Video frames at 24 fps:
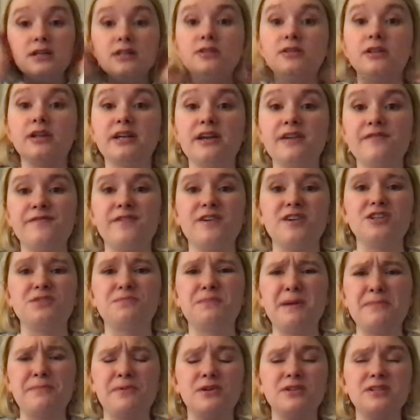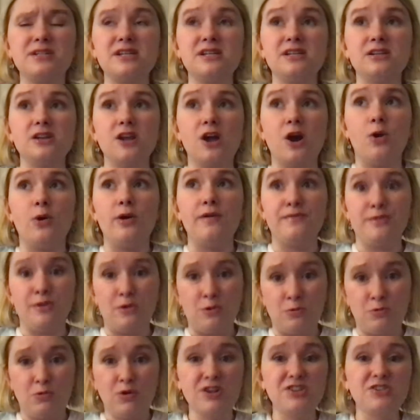Like, at first, people didn't know if
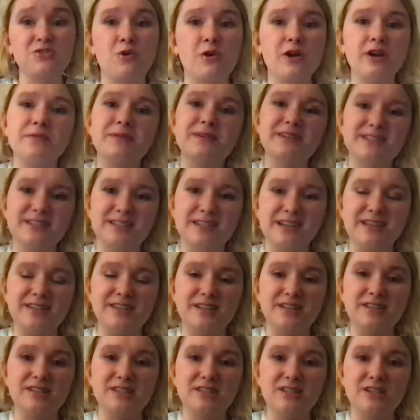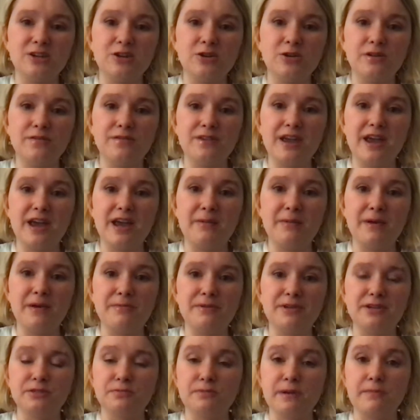there was going to be a Season 2 of the anime
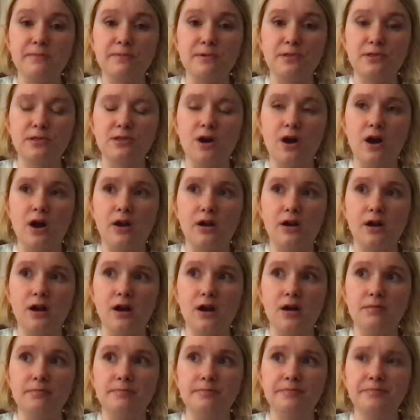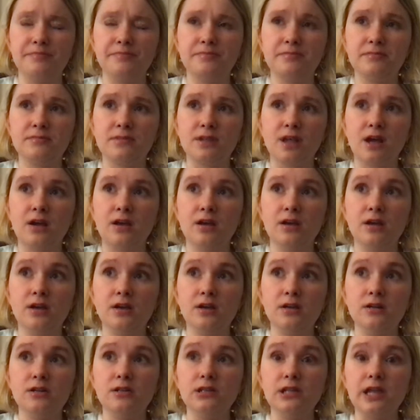because people thought,
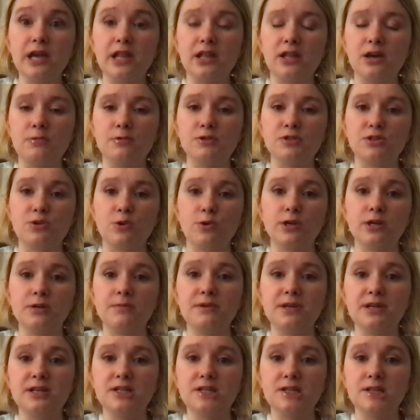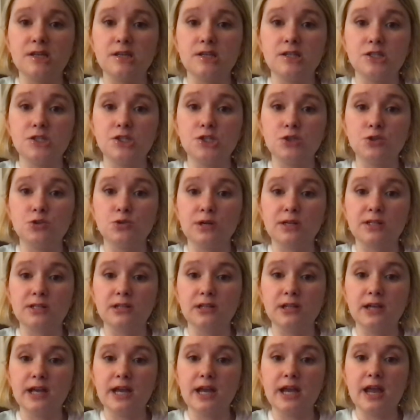Liella was going to be
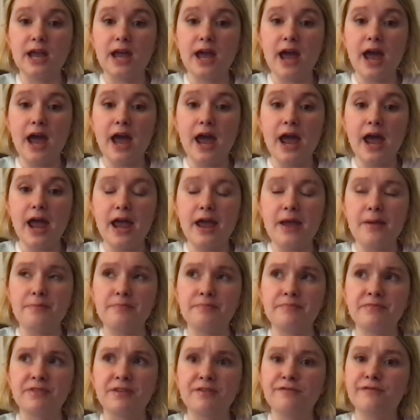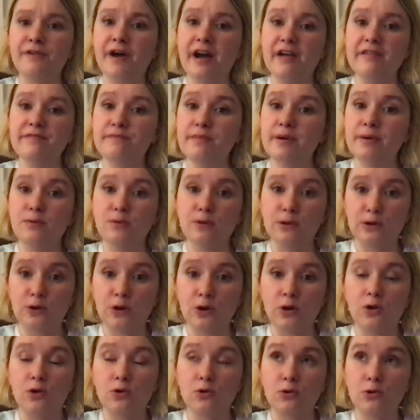strictly a 5-member
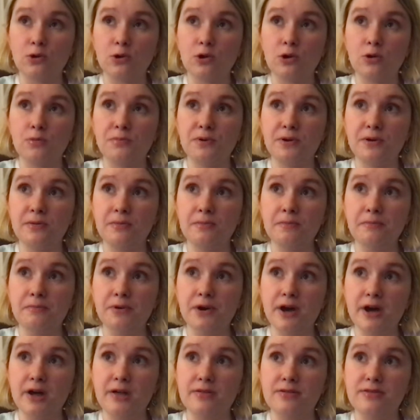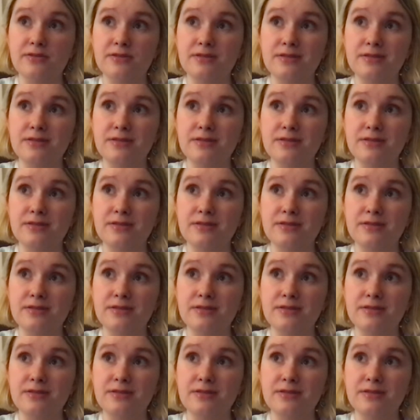girl group, but